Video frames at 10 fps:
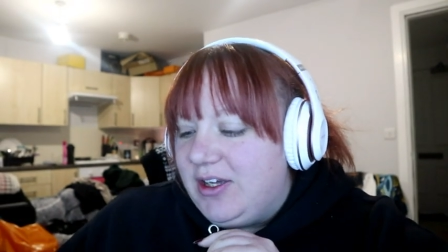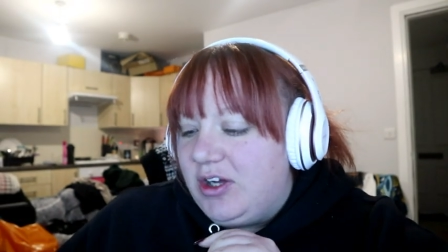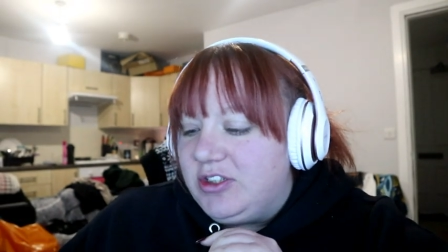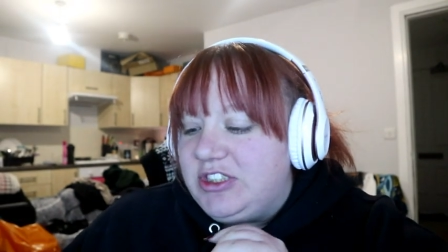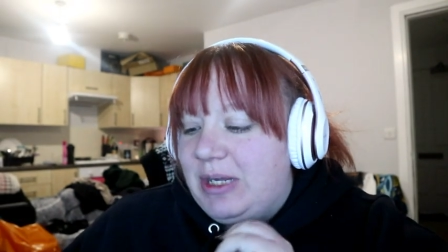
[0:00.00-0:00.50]

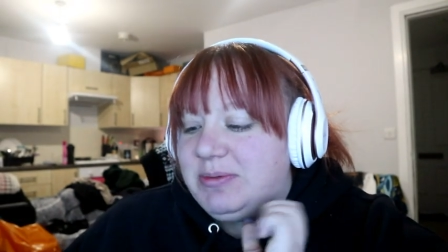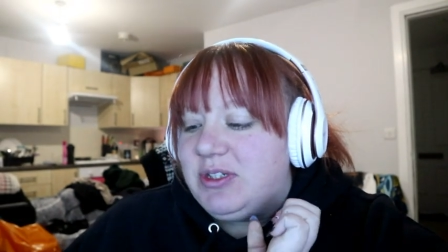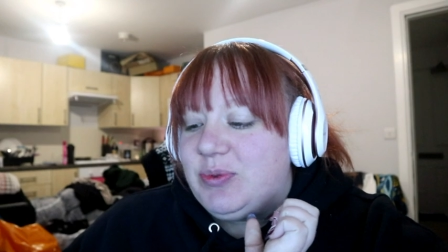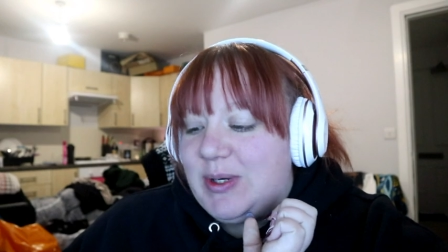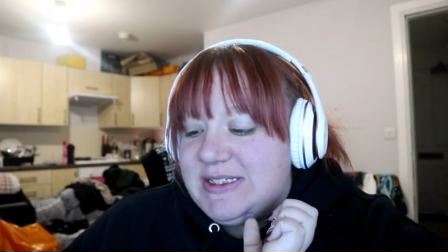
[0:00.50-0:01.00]
on chapter
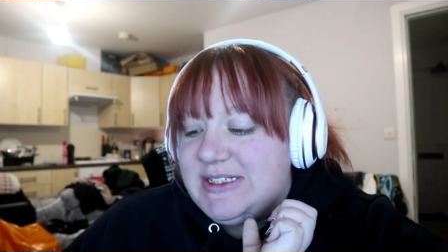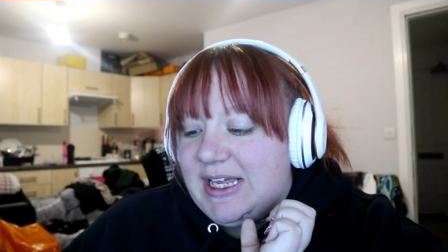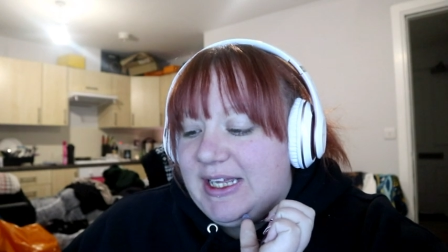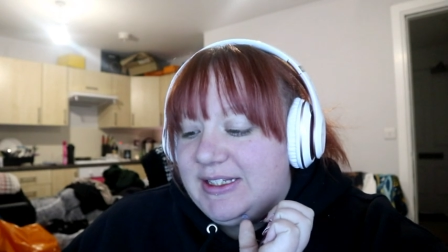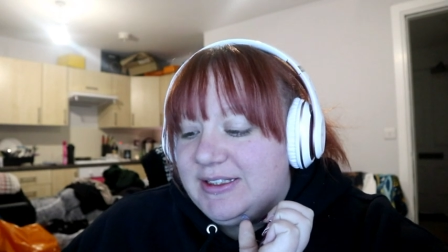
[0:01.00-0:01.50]

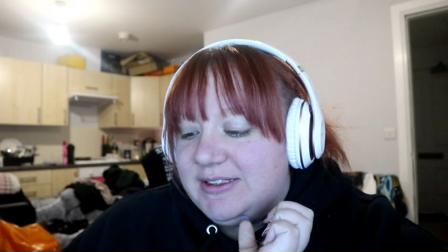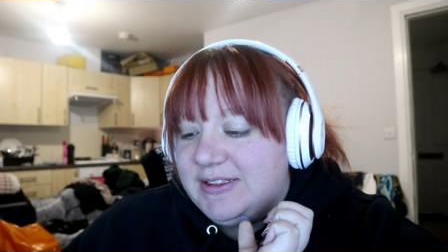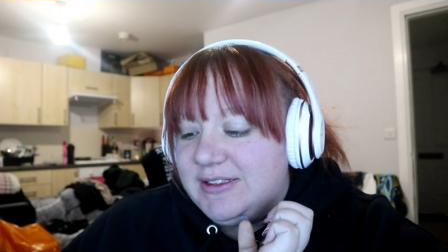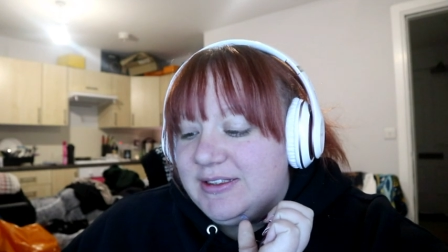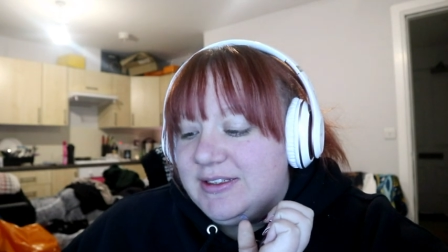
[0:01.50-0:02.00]
20
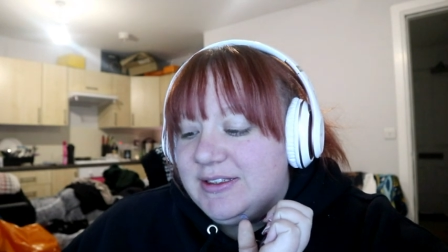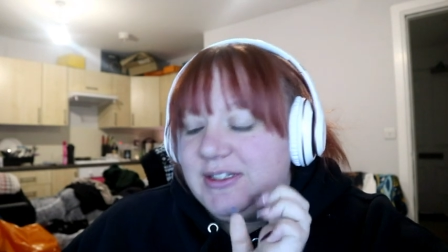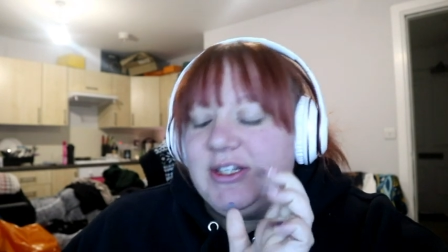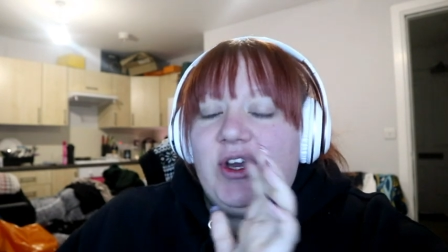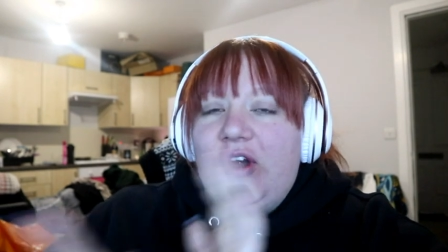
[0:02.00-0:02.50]

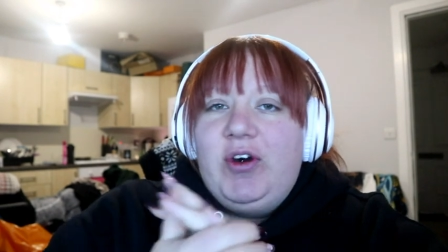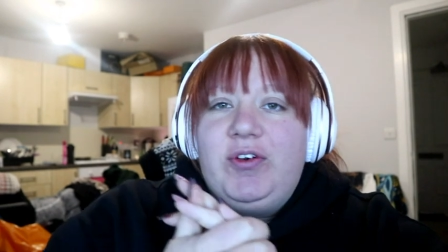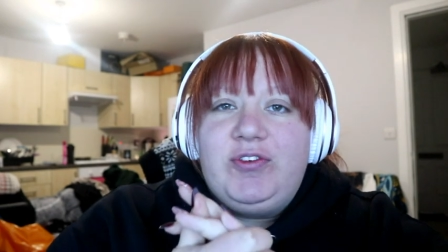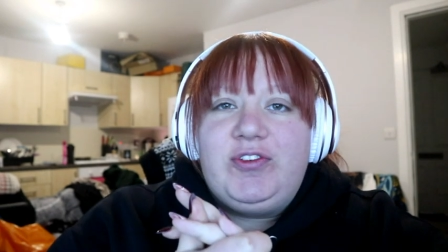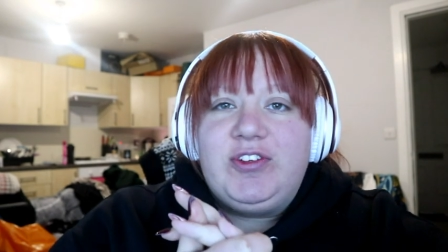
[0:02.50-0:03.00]

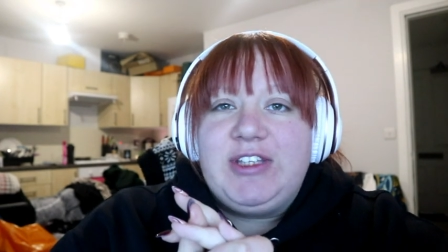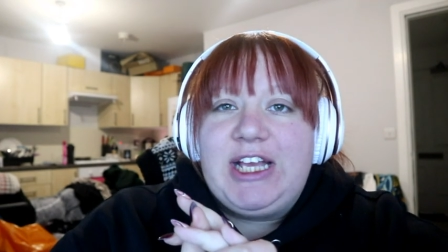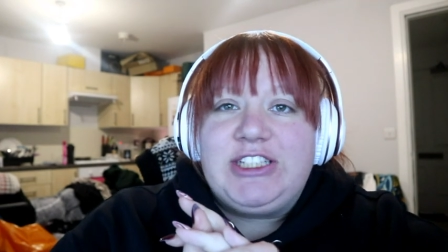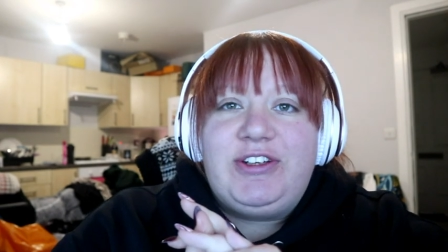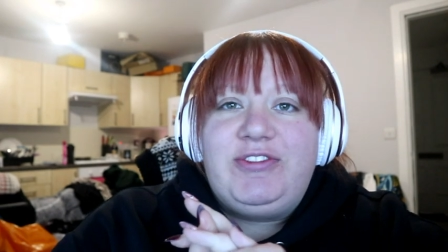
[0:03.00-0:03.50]
of
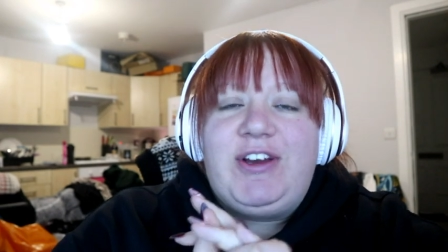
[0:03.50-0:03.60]
catching